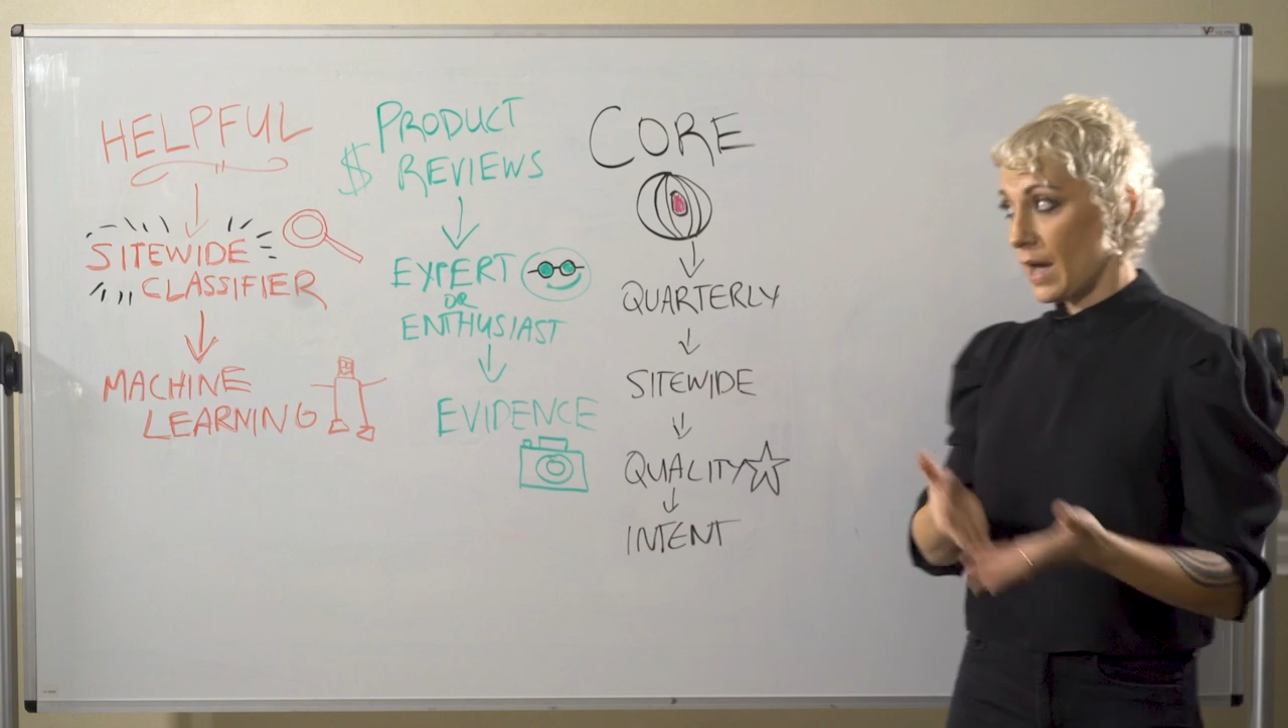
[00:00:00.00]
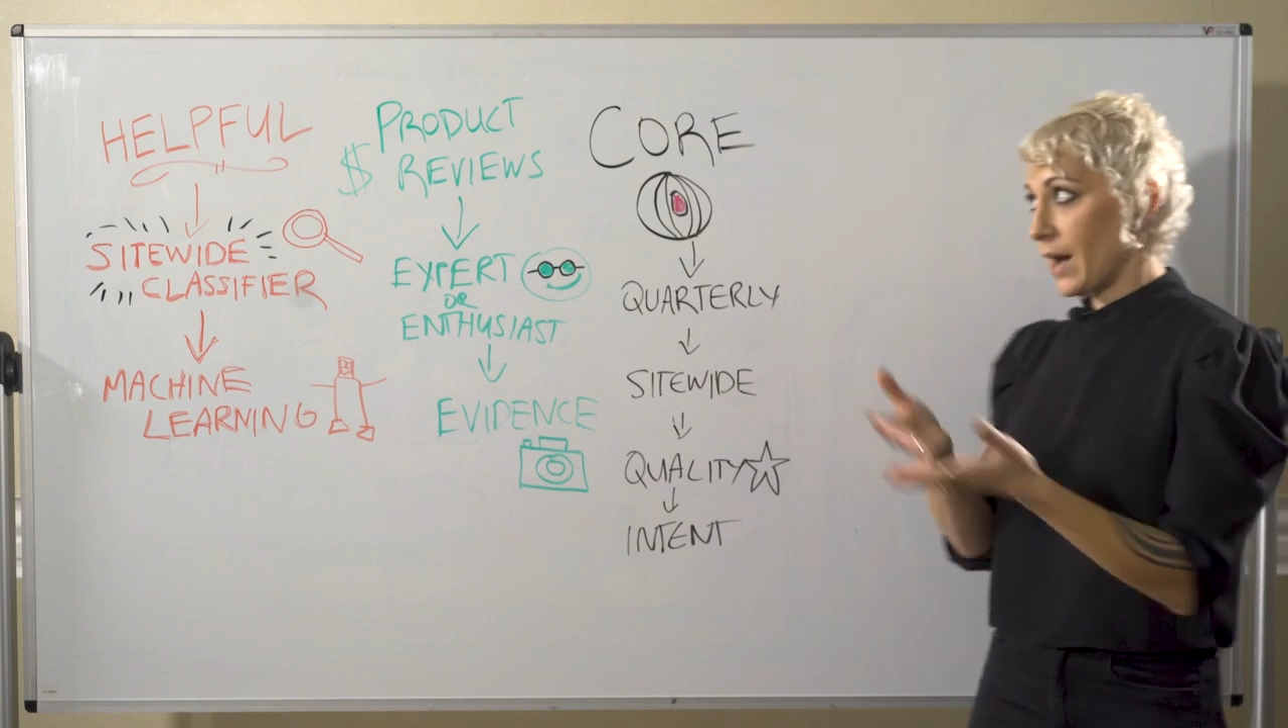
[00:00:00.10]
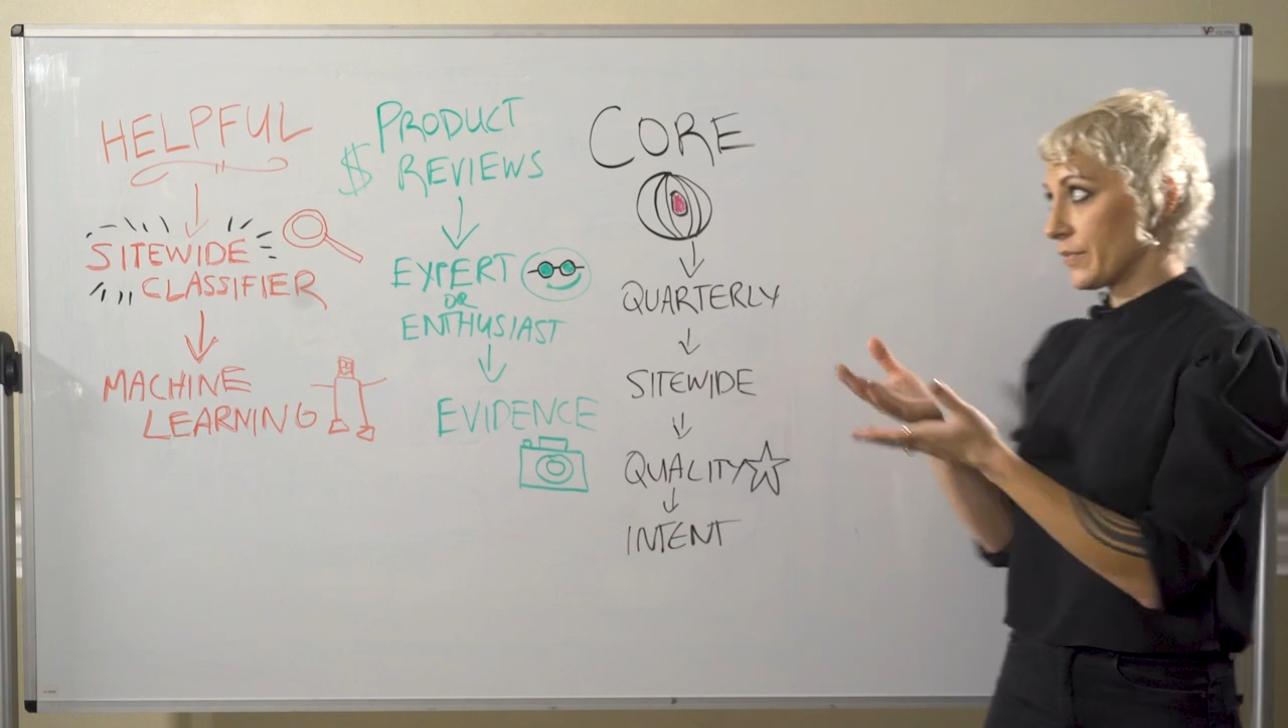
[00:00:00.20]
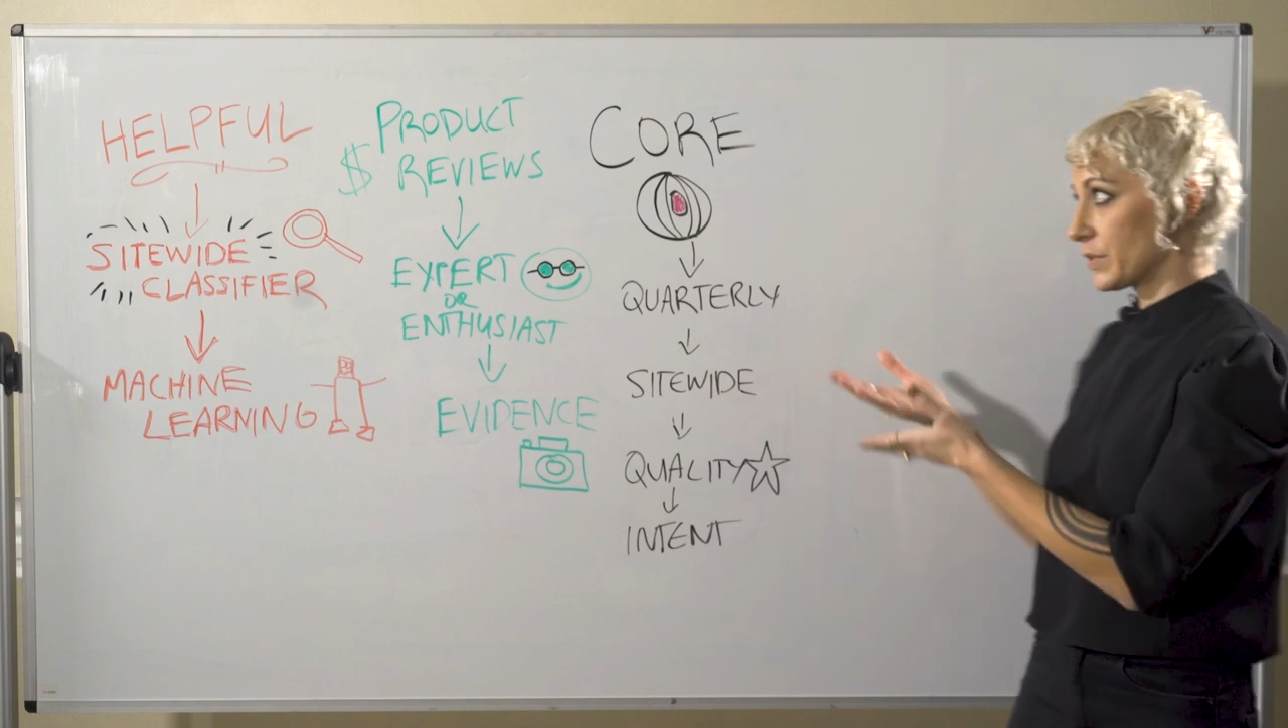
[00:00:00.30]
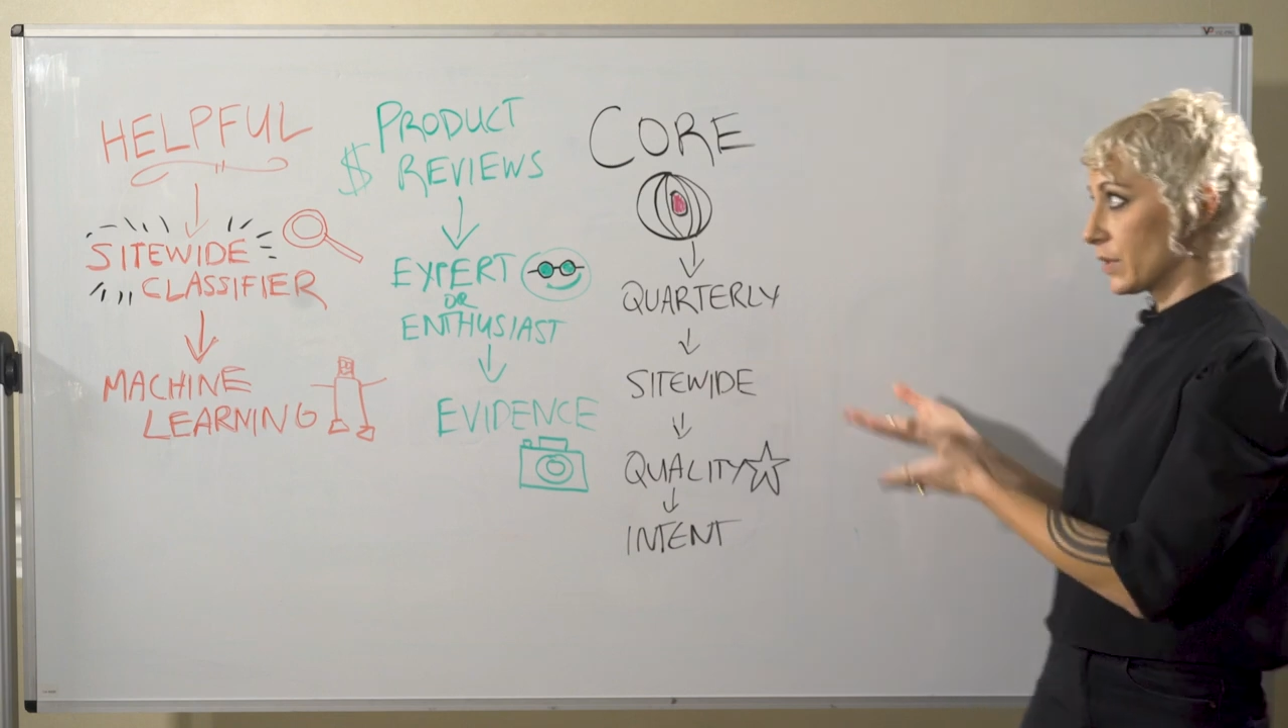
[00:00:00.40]

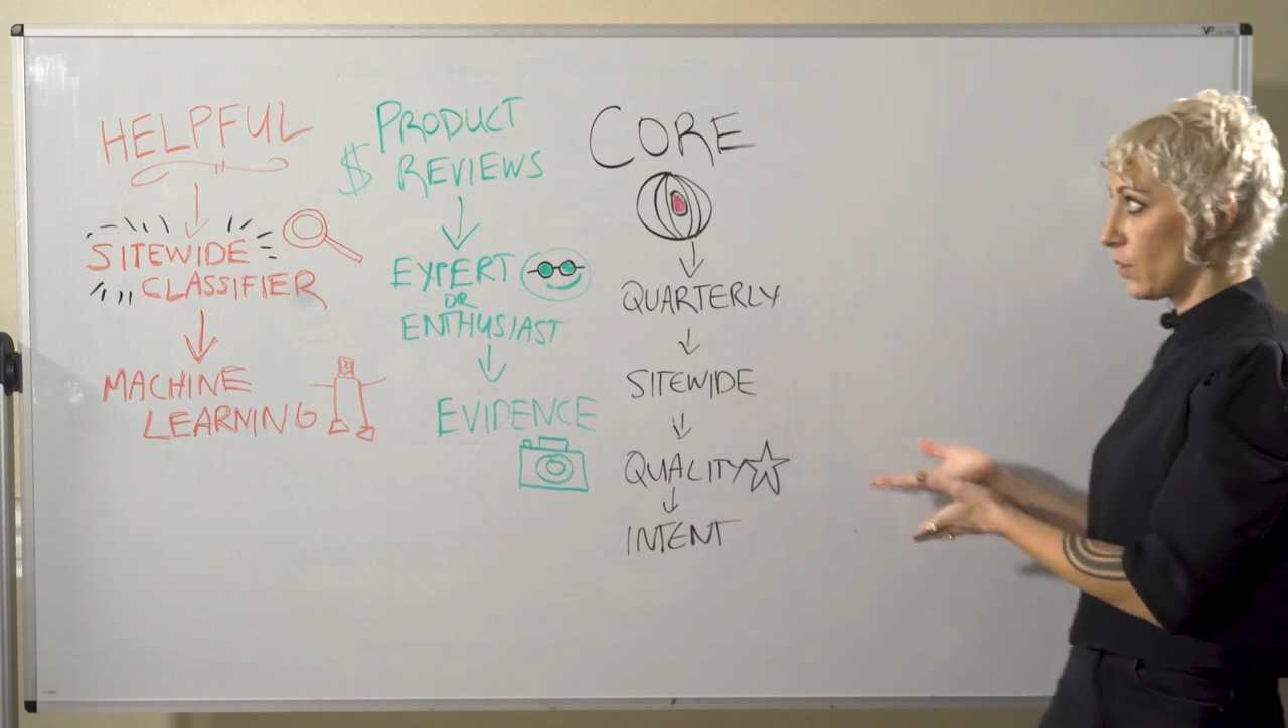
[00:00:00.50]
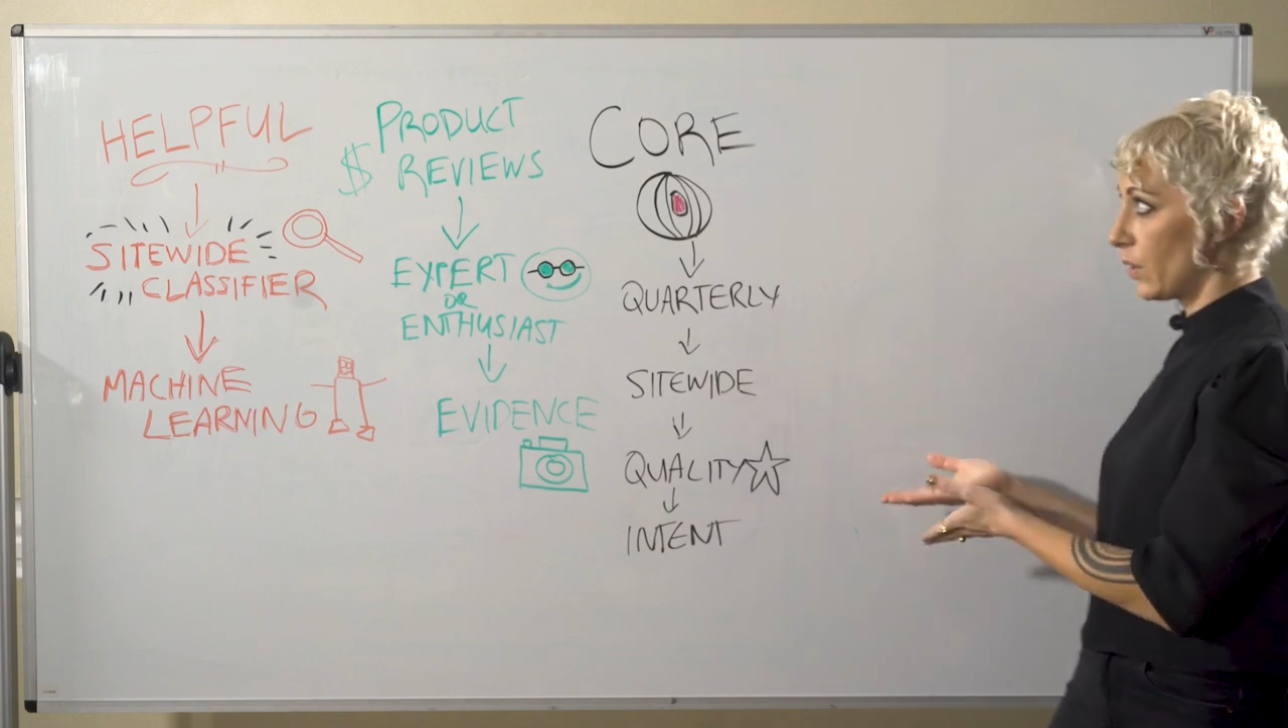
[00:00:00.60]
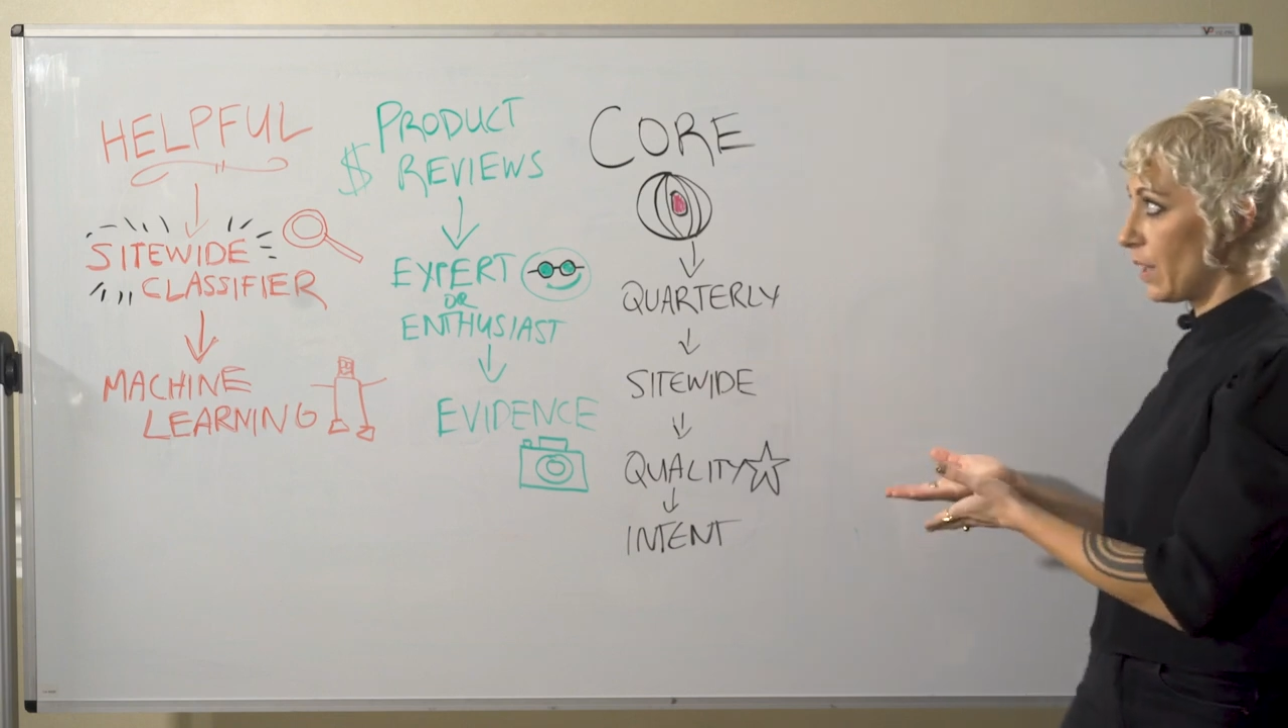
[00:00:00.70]
After a core